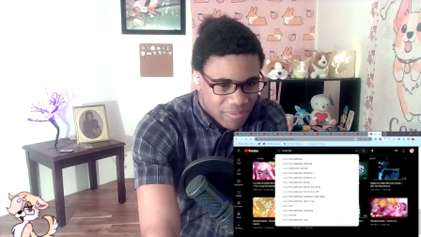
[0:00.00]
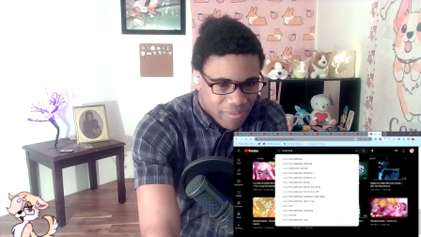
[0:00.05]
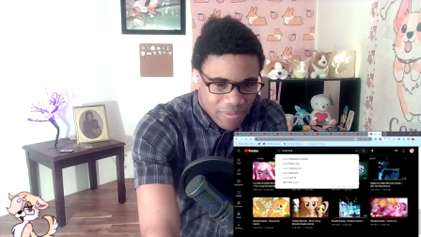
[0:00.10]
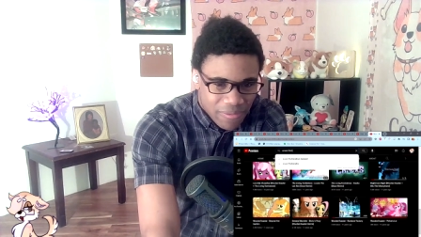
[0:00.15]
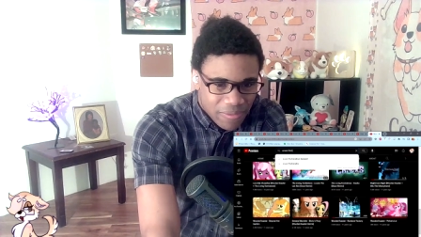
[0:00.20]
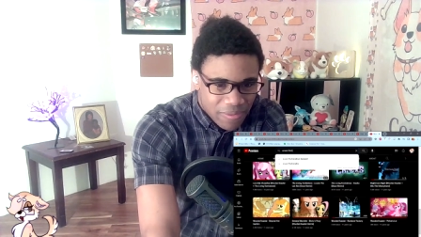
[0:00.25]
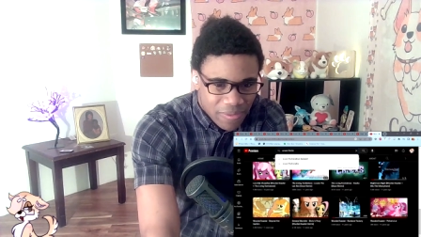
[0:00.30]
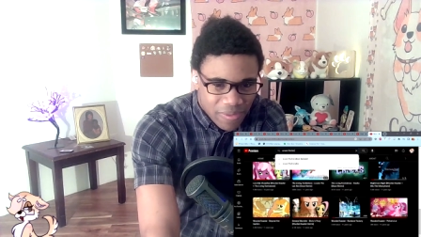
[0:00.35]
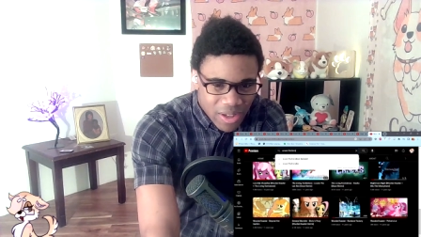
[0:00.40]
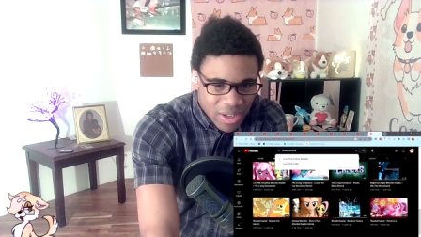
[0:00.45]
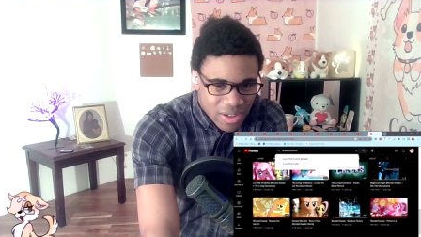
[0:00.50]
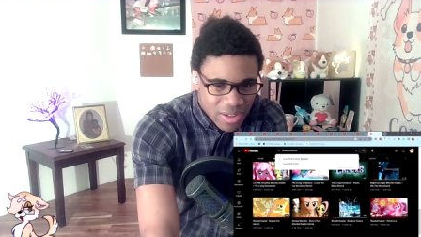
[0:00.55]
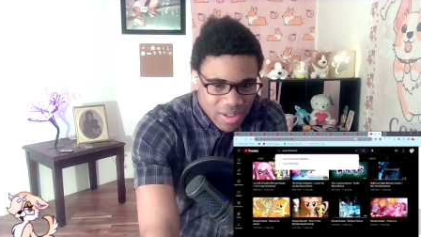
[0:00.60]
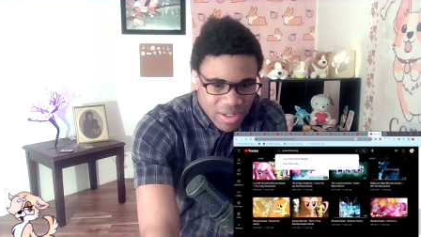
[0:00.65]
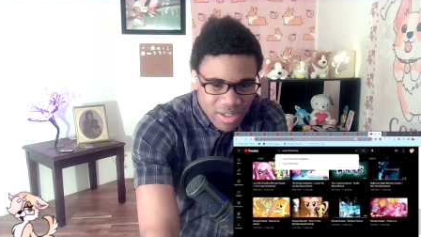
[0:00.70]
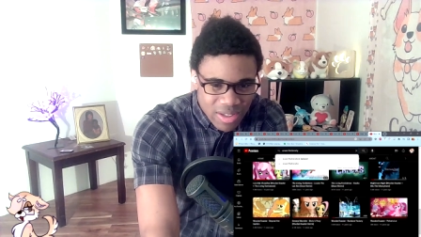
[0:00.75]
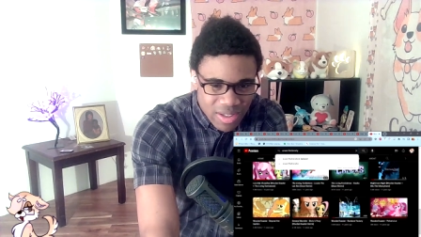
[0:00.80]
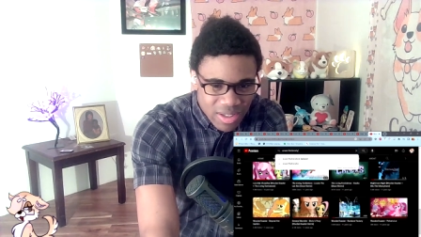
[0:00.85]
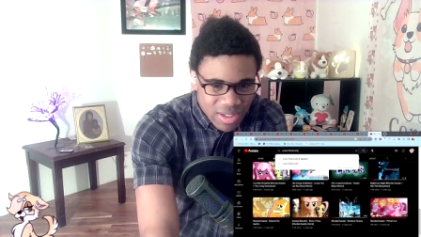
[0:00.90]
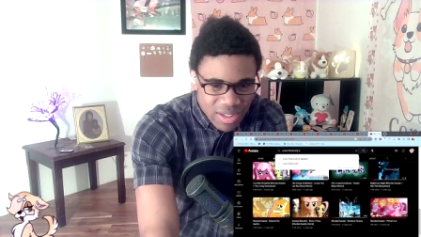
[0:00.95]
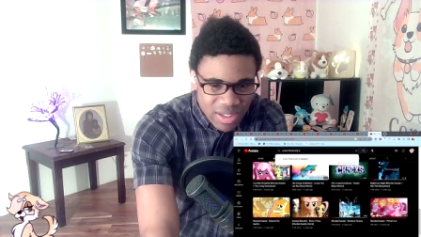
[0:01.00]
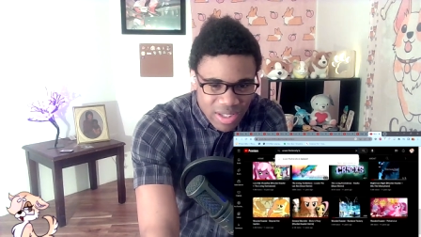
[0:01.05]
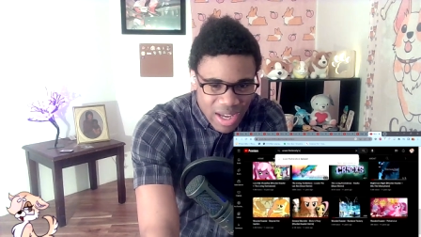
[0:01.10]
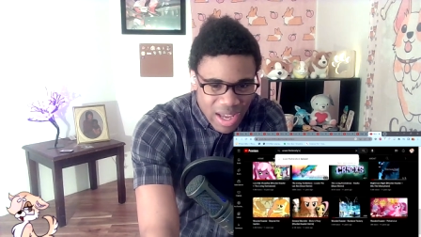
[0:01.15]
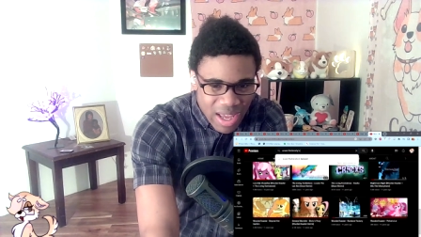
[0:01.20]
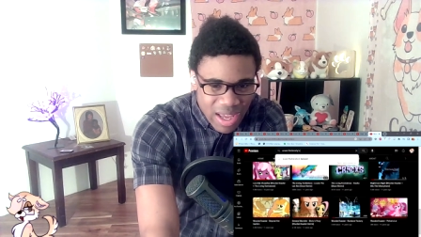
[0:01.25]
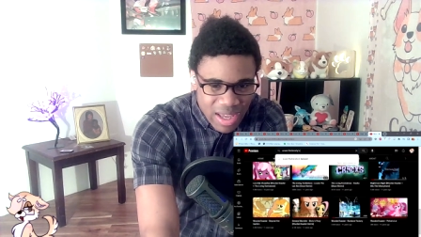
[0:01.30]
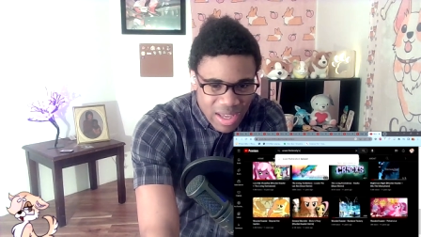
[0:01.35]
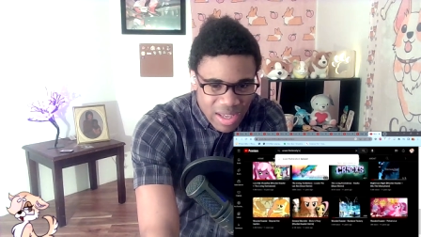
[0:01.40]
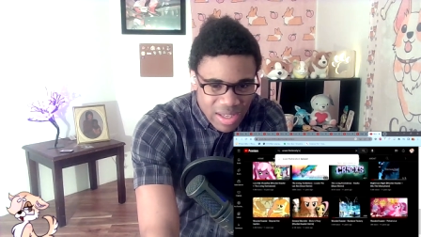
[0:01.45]

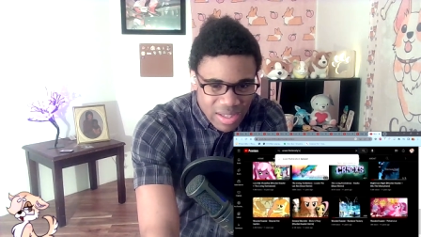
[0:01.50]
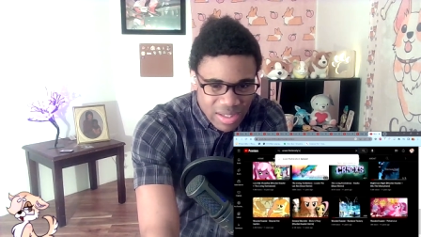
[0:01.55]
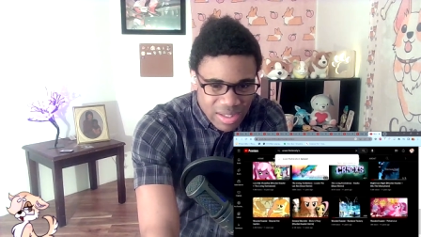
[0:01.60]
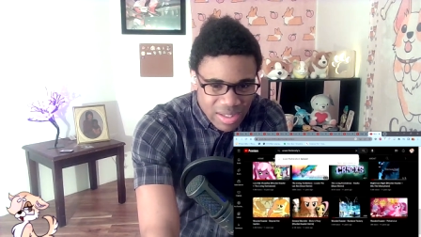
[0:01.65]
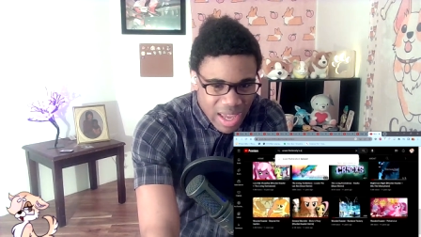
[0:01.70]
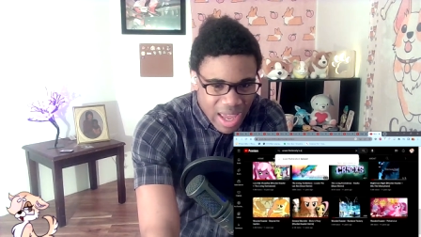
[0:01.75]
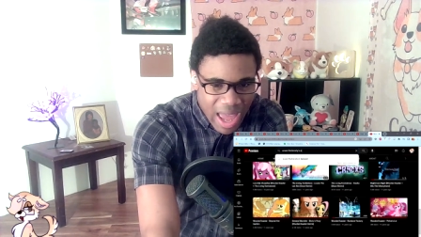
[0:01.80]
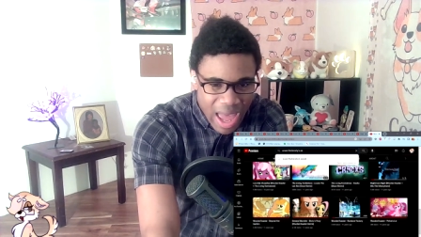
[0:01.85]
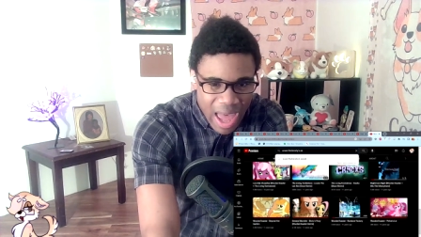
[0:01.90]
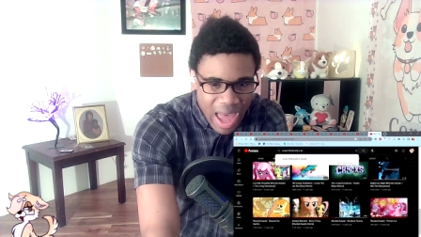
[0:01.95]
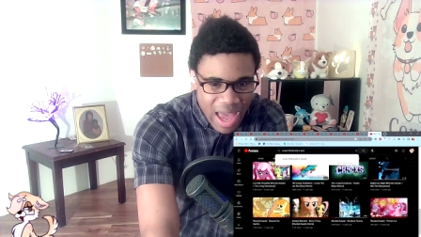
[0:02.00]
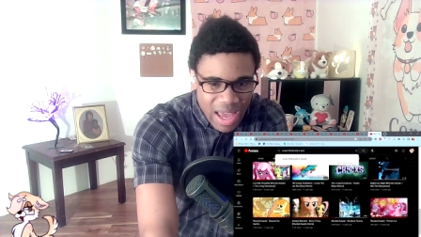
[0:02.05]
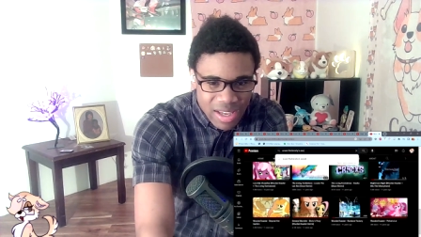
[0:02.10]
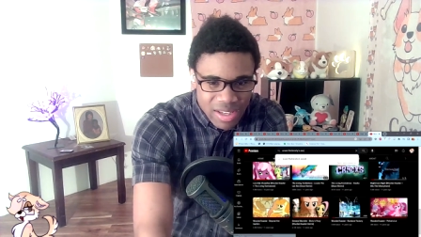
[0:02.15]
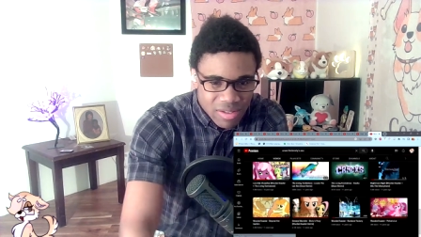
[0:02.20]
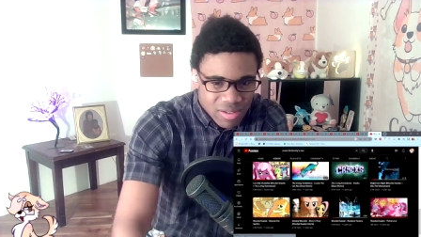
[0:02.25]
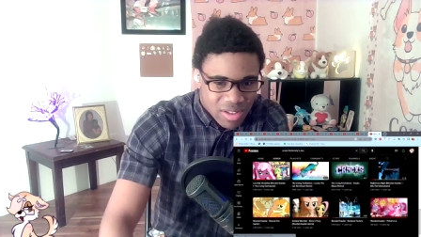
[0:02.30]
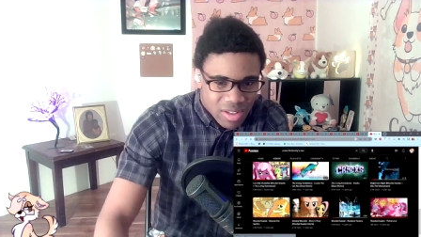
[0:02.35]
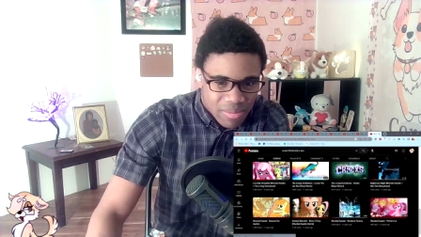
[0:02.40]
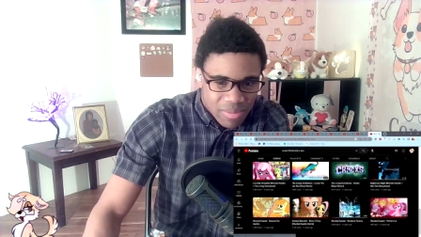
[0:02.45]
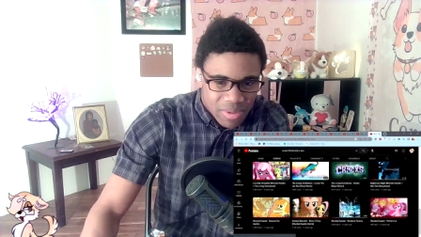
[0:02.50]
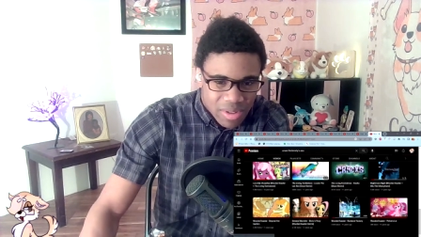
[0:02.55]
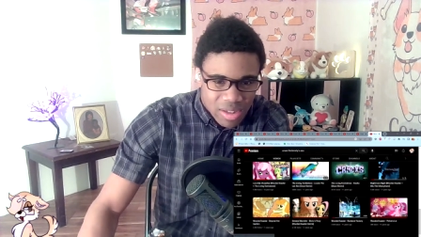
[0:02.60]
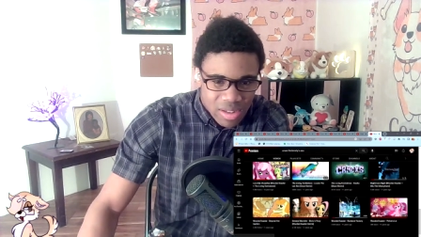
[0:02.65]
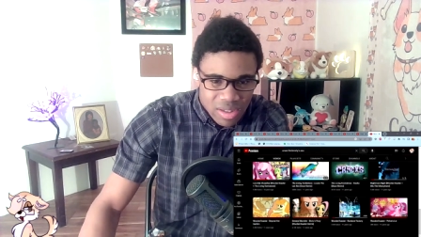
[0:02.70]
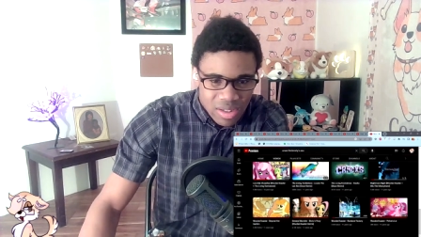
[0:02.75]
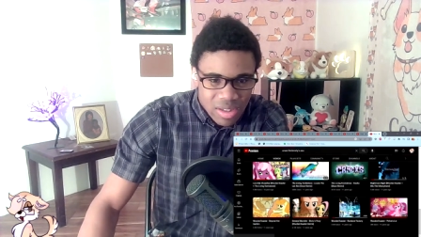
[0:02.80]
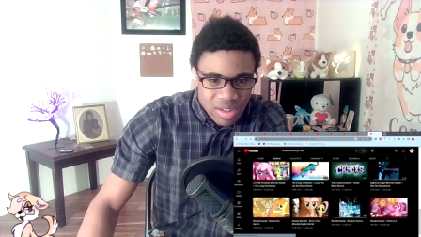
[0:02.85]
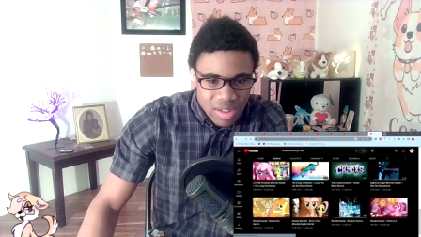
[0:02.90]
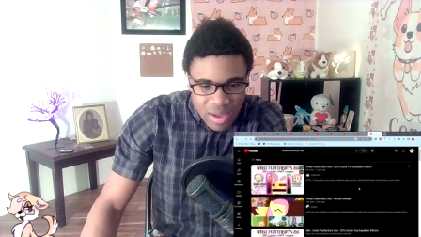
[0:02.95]
Fluttershy's Ass or
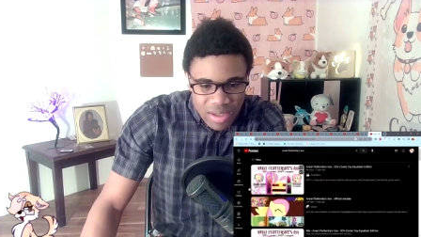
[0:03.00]
something.